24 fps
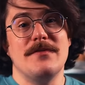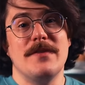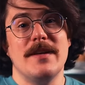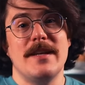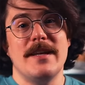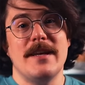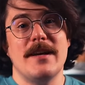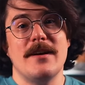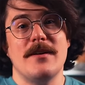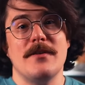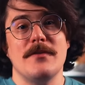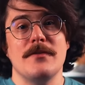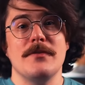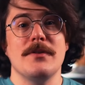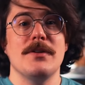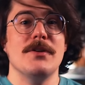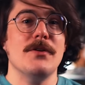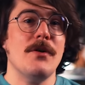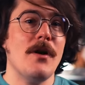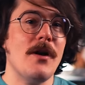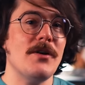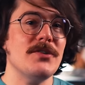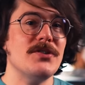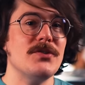video,
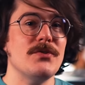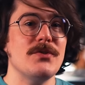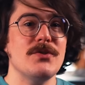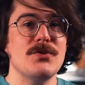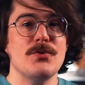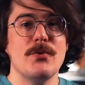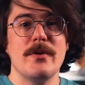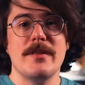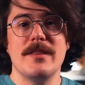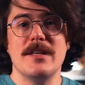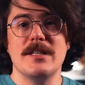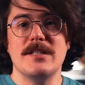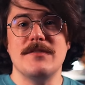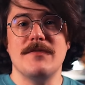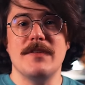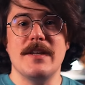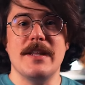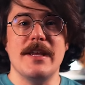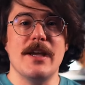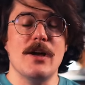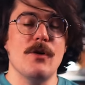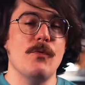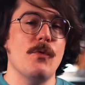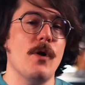you'll also enjoy this
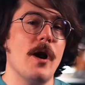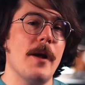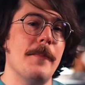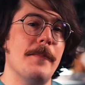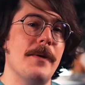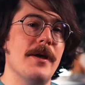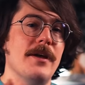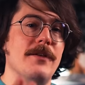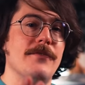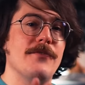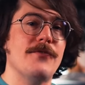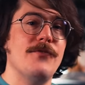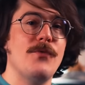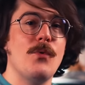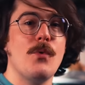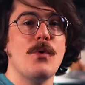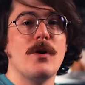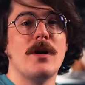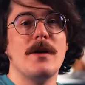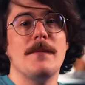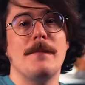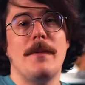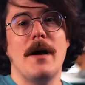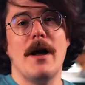video where I pit
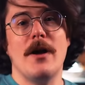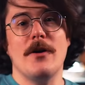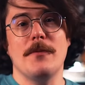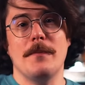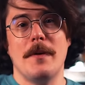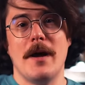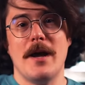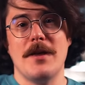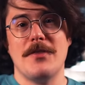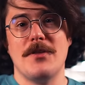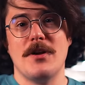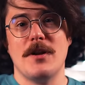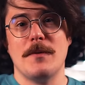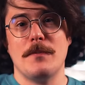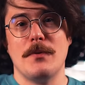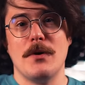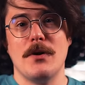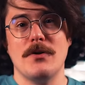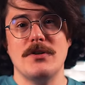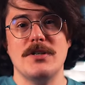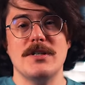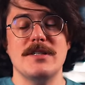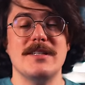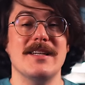four compiled Python
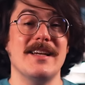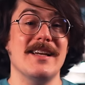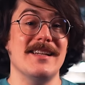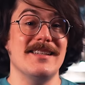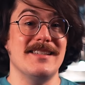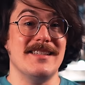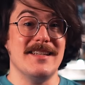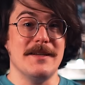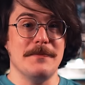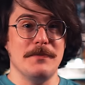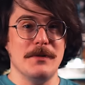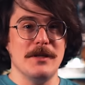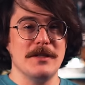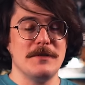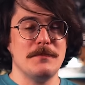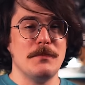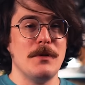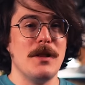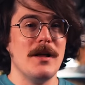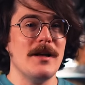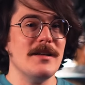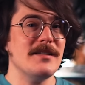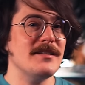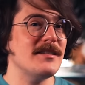approaches against C++
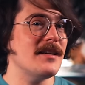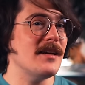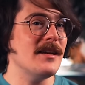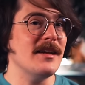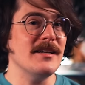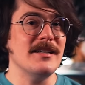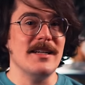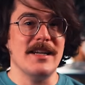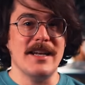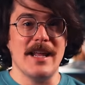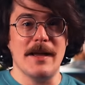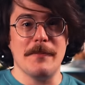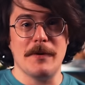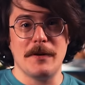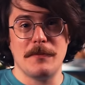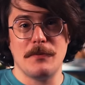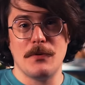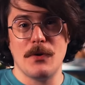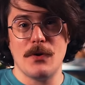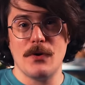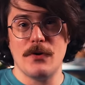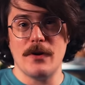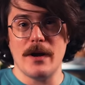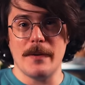on a dynamic
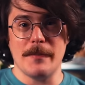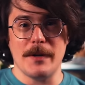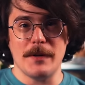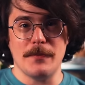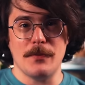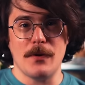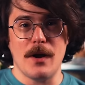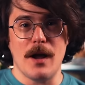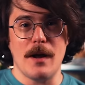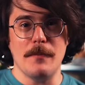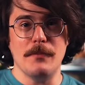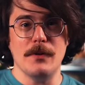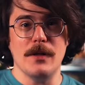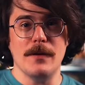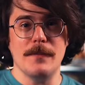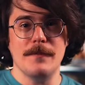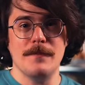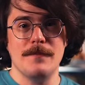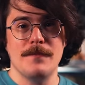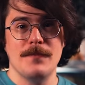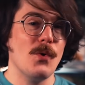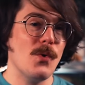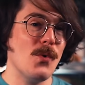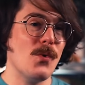programming problem.